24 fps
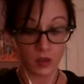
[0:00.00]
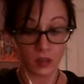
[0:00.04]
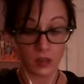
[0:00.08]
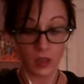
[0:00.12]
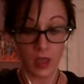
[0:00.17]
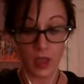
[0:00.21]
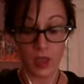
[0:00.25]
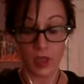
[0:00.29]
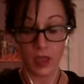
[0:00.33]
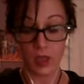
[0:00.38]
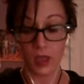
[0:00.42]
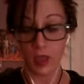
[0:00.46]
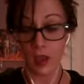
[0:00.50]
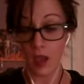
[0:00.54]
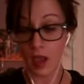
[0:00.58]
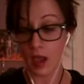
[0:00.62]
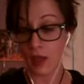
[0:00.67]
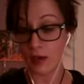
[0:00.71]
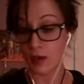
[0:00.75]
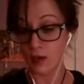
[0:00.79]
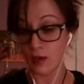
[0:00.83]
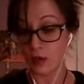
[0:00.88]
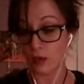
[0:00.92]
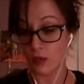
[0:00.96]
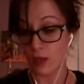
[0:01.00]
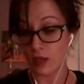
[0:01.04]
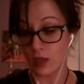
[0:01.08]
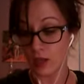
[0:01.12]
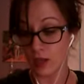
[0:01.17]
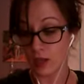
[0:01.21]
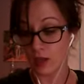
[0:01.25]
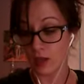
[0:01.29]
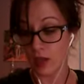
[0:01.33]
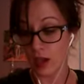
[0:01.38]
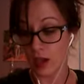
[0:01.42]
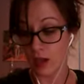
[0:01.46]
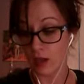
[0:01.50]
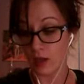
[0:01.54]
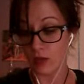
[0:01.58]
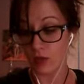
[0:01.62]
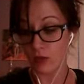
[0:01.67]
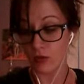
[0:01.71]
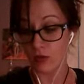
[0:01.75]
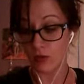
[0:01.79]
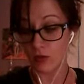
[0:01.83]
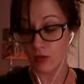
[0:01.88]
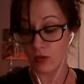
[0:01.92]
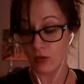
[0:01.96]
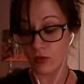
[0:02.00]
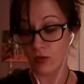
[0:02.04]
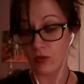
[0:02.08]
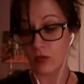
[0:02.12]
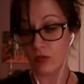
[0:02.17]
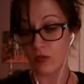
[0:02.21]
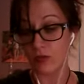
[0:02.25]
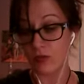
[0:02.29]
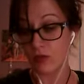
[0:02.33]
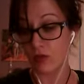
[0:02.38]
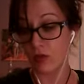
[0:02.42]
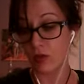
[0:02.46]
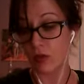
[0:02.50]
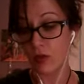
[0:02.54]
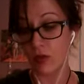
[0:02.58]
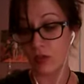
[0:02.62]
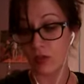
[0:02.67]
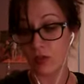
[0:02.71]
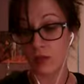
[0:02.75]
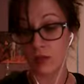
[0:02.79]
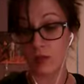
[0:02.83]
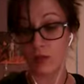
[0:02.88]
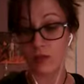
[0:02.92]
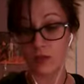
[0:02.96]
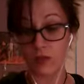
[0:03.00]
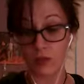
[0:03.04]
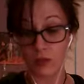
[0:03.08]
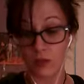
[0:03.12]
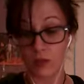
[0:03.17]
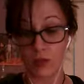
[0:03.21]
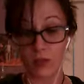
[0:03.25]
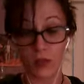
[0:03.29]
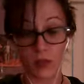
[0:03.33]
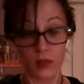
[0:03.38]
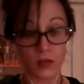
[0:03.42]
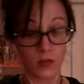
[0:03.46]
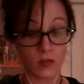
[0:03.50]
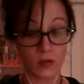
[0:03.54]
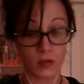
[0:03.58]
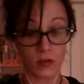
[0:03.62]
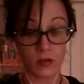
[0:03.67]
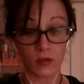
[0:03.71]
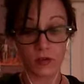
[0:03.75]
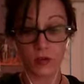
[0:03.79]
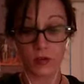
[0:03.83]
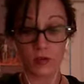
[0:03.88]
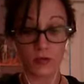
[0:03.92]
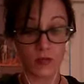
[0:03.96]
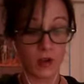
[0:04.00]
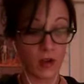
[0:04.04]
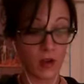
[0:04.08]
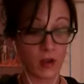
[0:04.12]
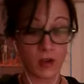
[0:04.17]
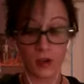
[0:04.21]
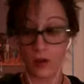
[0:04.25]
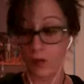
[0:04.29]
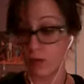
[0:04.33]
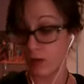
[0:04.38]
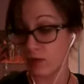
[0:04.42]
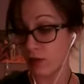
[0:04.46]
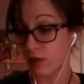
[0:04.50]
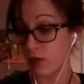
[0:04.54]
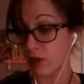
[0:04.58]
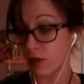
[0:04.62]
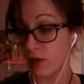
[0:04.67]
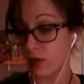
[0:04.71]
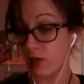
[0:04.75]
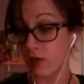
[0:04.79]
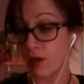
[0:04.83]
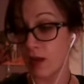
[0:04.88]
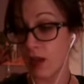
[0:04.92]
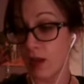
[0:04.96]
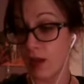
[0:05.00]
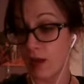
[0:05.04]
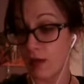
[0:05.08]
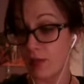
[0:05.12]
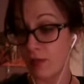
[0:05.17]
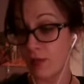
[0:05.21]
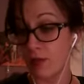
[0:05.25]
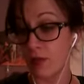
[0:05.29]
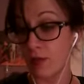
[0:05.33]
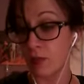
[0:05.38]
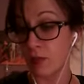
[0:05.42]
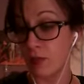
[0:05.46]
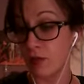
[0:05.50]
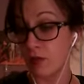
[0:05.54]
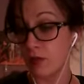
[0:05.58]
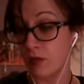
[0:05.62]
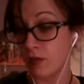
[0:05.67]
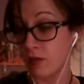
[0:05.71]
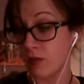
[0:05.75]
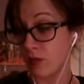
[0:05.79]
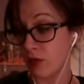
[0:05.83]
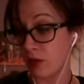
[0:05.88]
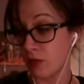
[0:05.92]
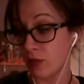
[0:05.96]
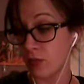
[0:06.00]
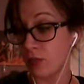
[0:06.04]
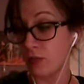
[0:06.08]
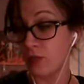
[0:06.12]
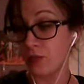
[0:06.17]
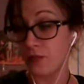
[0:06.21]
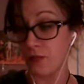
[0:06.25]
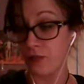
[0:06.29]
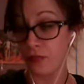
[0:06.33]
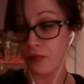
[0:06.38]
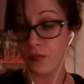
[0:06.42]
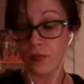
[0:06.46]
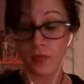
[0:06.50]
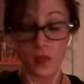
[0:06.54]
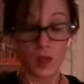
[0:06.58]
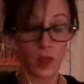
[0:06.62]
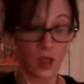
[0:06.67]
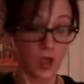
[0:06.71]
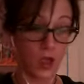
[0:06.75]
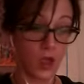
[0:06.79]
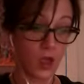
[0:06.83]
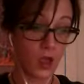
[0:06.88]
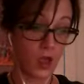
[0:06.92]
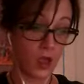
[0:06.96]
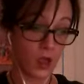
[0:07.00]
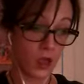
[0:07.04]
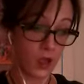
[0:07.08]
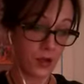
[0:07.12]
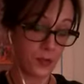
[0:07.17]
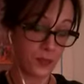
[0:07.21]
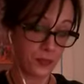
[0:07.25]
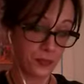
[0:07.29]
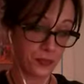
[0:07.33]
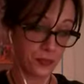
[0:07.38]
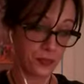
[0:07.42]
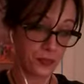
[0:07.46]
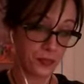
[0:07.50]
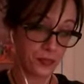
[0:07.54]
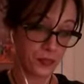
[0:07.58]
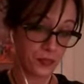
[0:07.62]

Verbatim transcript: They I do think that you two this these are two very com- creative people too. Um,